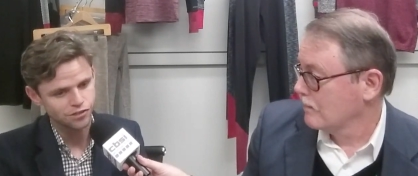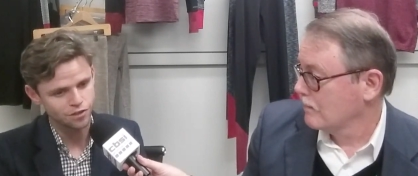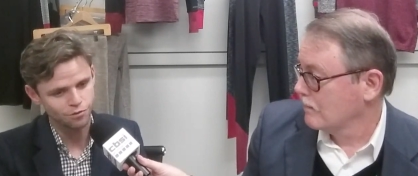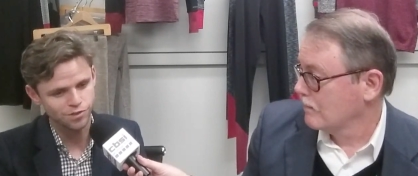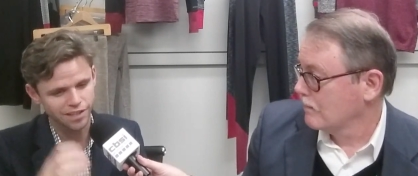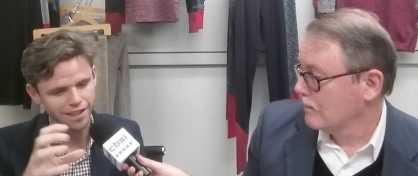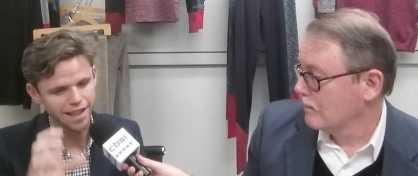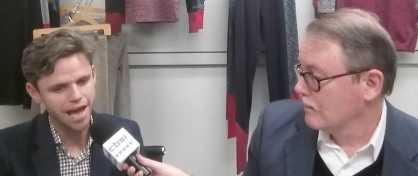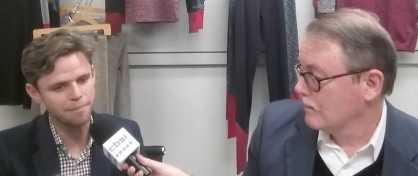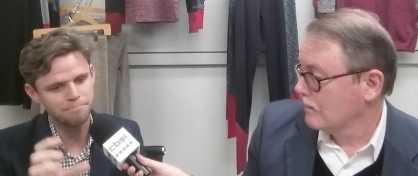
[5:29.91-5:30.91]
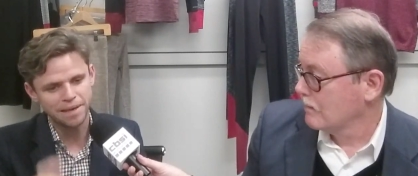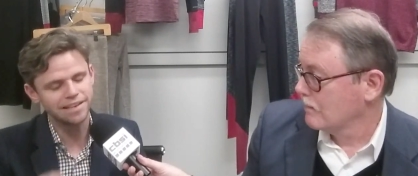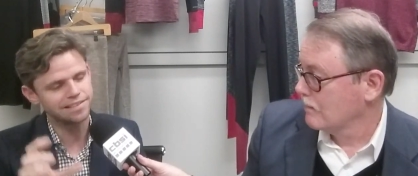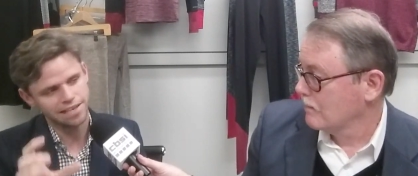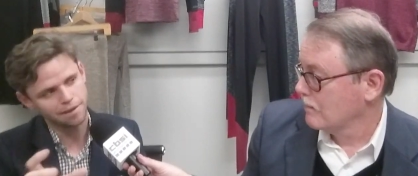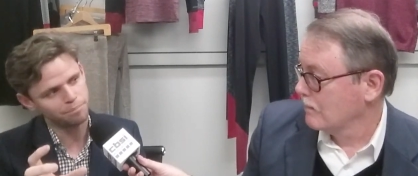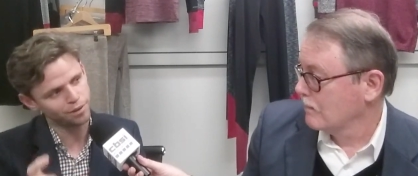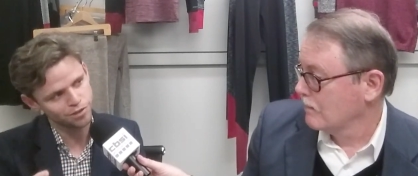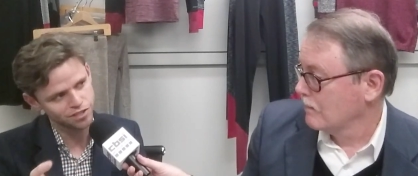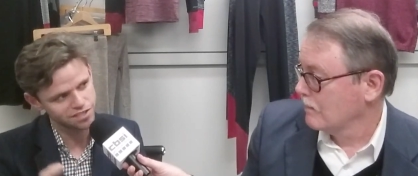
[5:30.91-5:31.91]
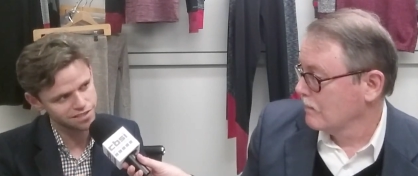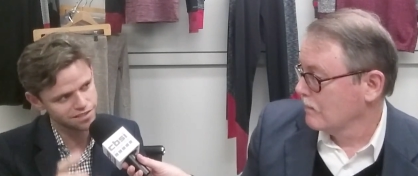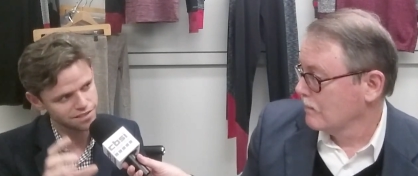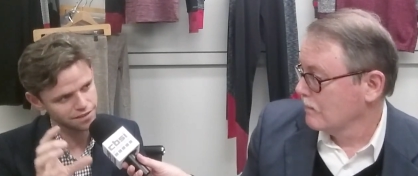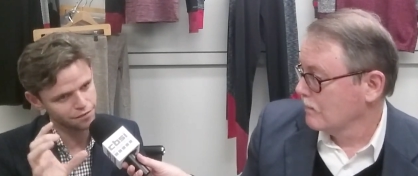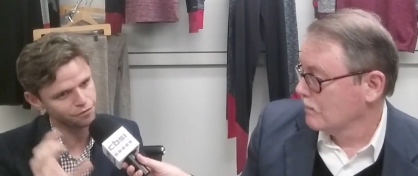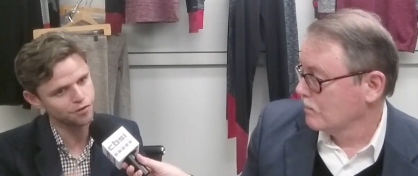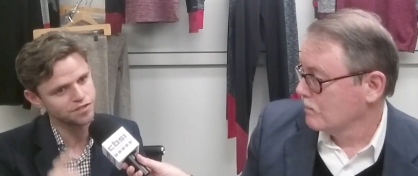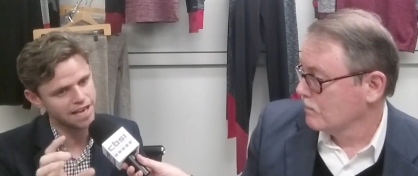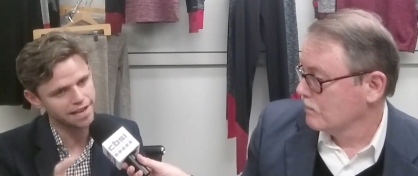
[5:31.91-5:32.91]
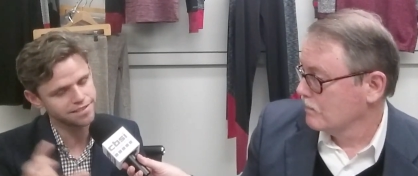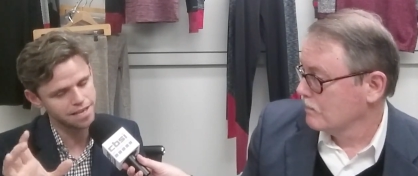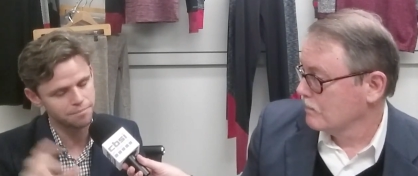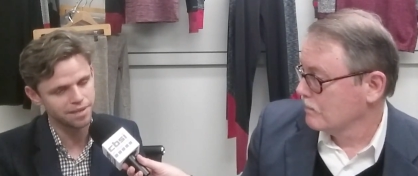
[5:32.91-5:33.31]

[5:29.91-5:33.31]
Speaker 1: So there was a lot of big ticket purchases the first nine, 10